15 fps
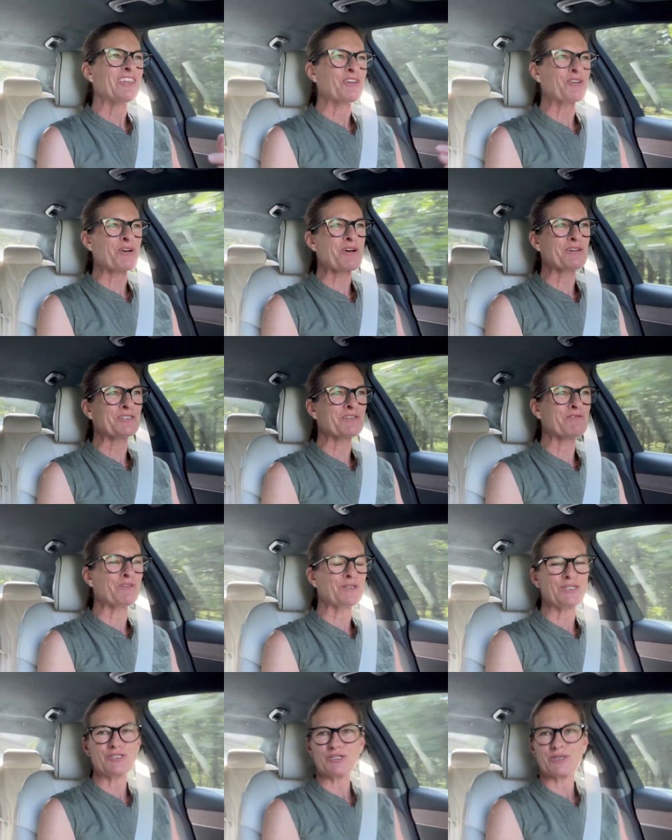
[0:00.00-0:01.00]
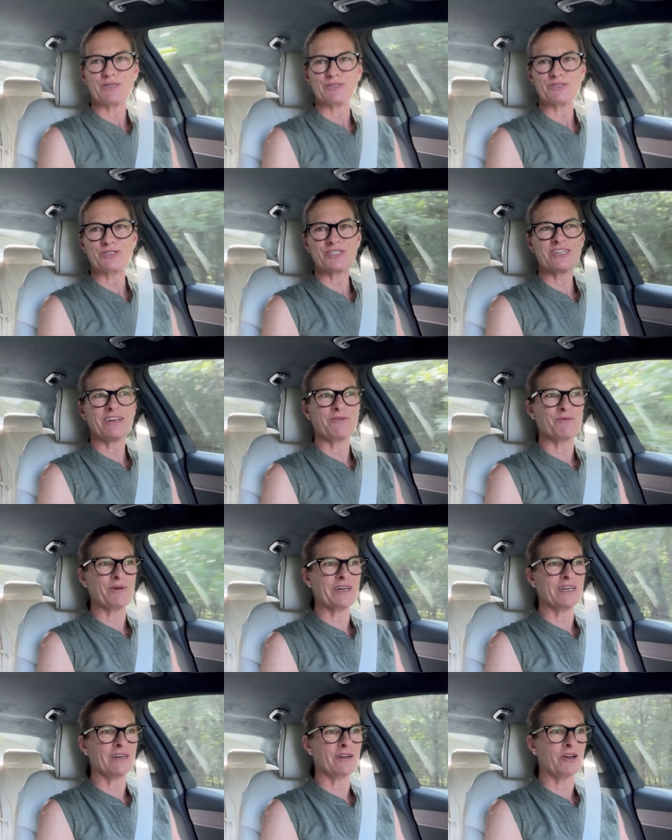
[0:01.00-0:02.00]
your car is fully charged and
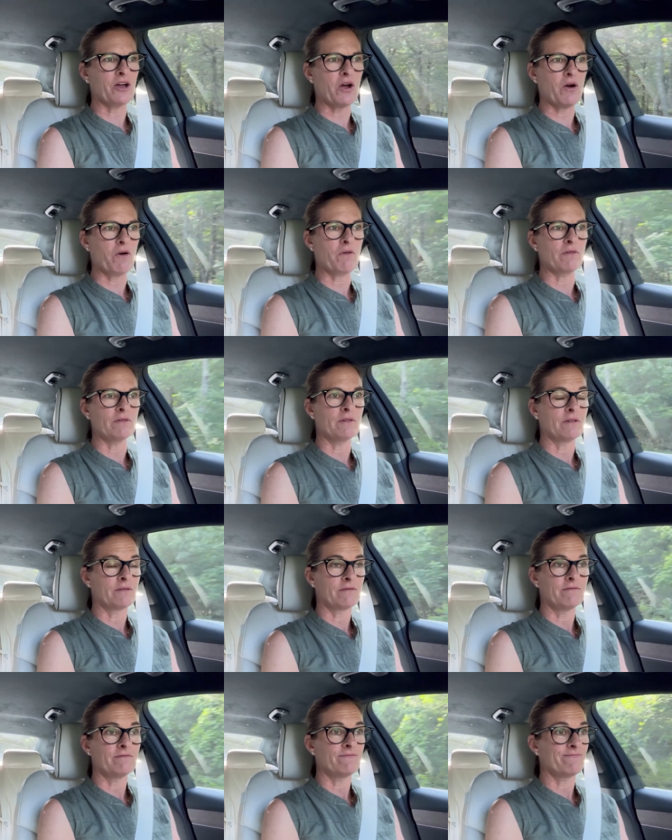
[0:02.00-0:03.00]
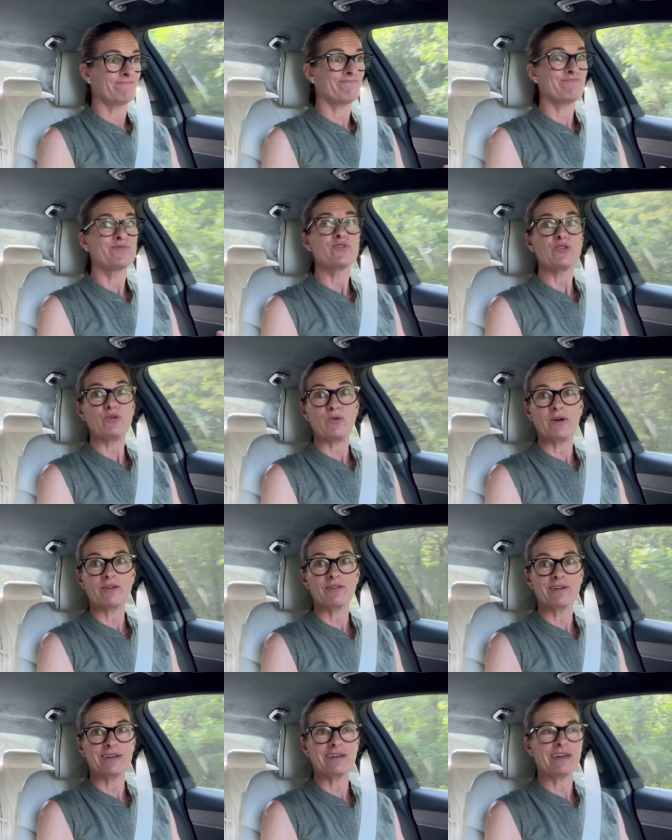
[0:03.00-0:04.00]
ready to go.
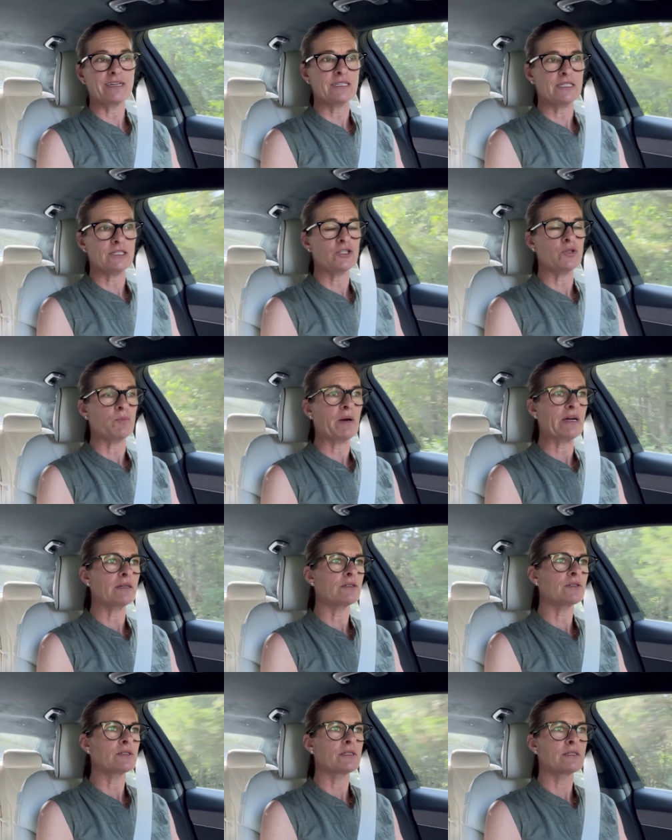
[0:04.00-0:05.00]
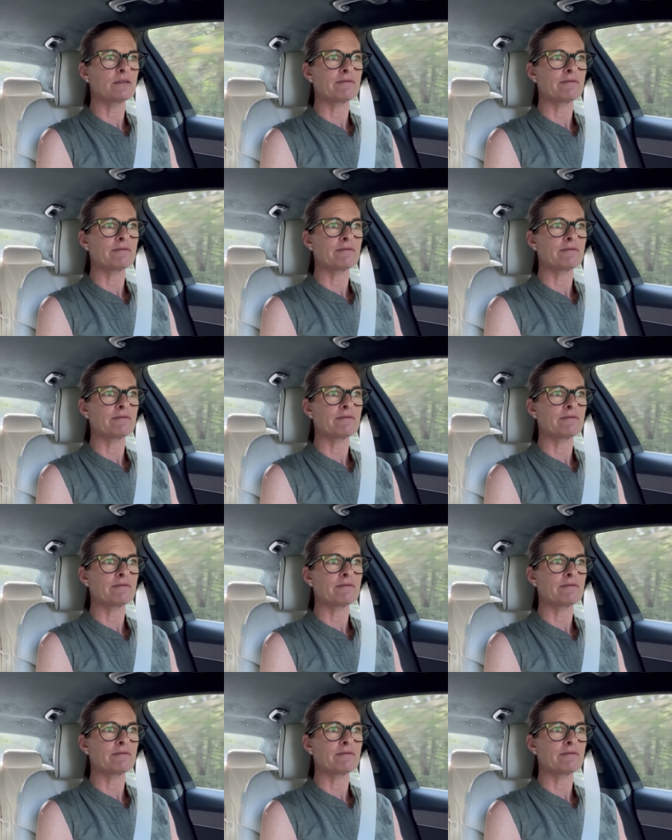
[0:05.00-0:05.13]
292 miles